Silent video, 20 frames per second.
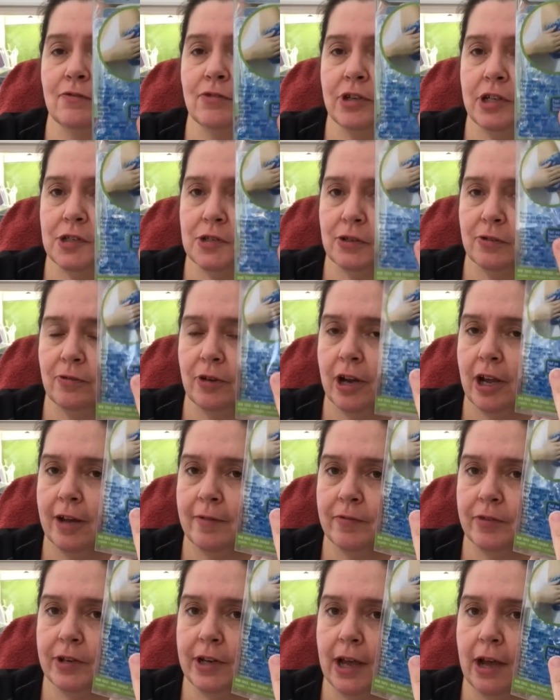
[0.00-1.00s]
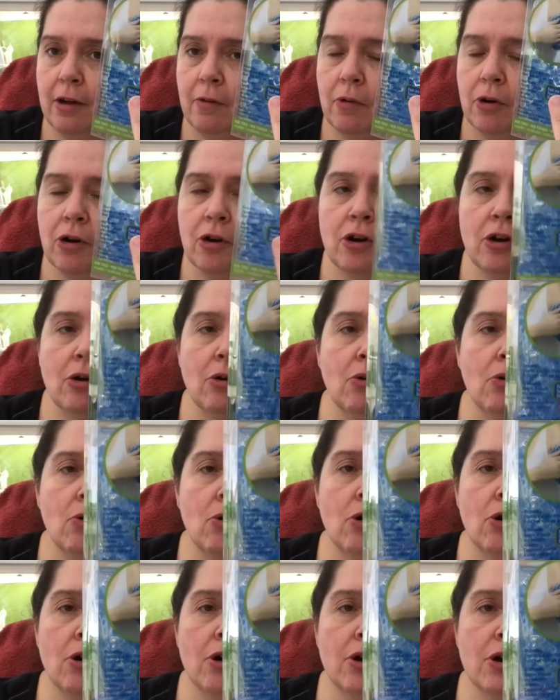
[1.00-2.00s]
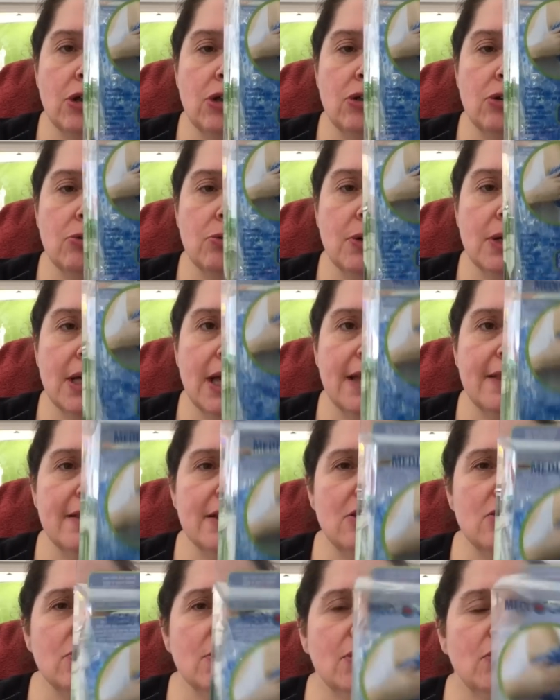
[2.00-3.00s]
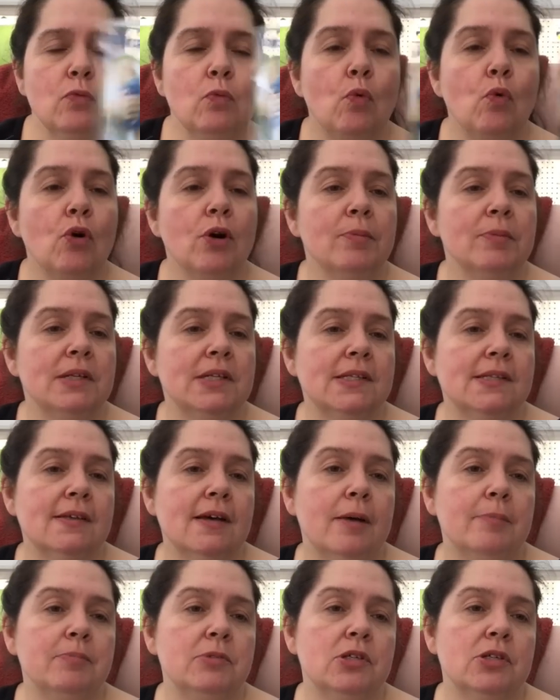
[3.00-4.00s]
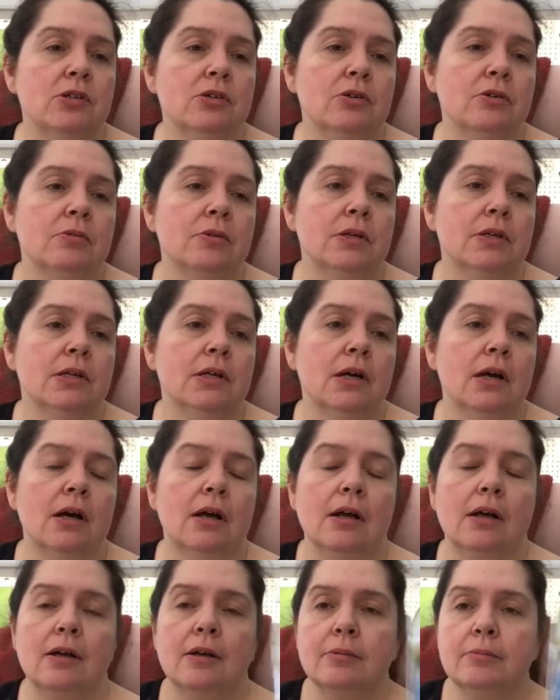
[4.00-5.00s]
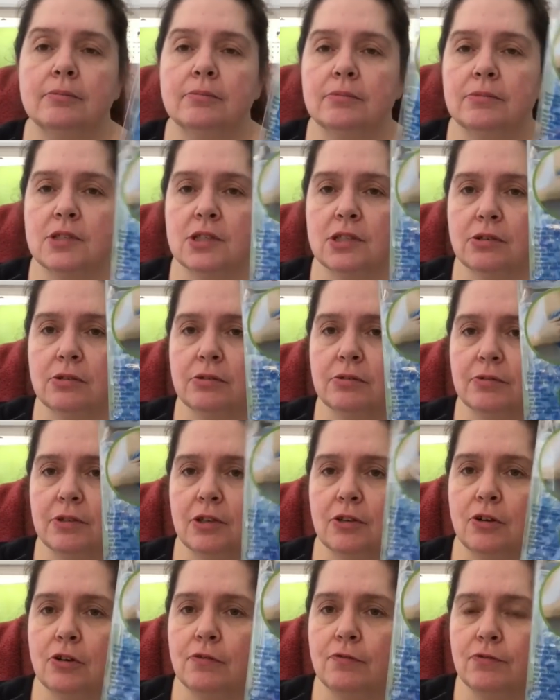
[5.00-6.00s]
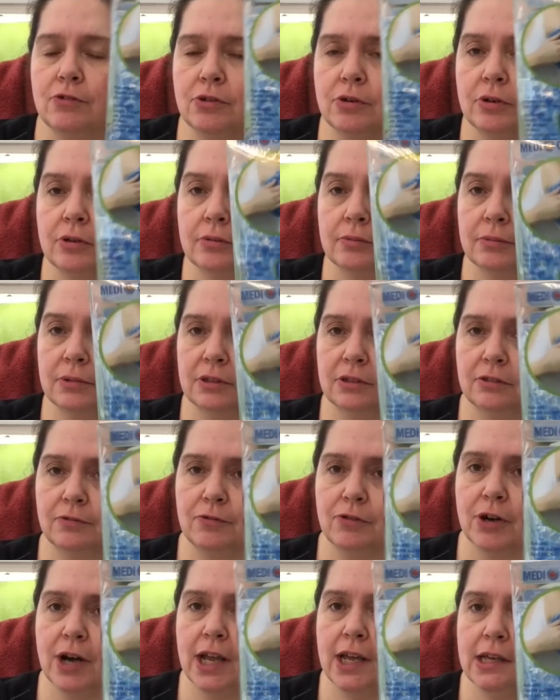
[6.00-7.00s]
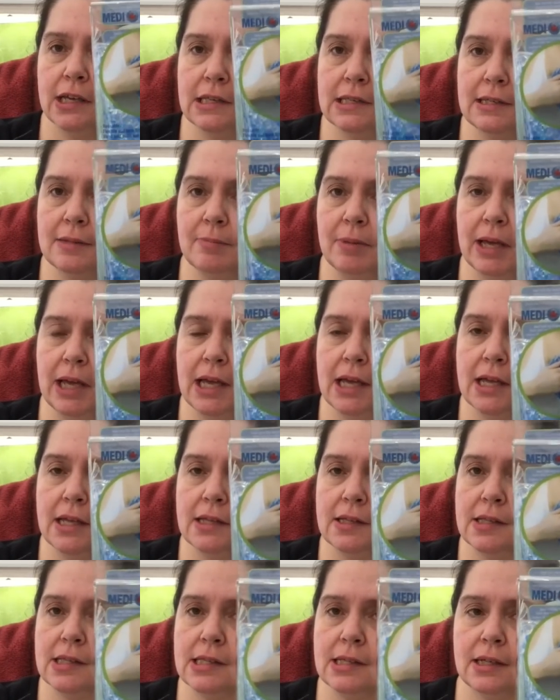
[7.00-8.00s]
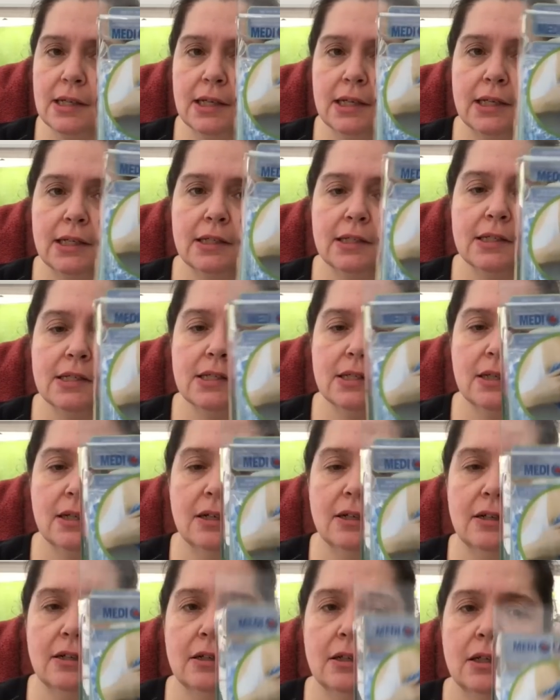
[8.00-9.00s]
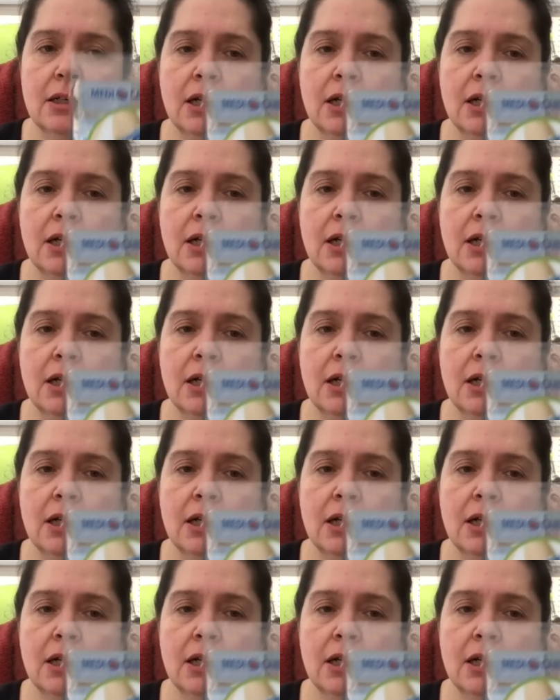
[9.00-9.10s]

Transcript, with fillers: freezer for half an hour or you, I think you can warm this up too. Um, so, you know, for, for aches and pains and uh,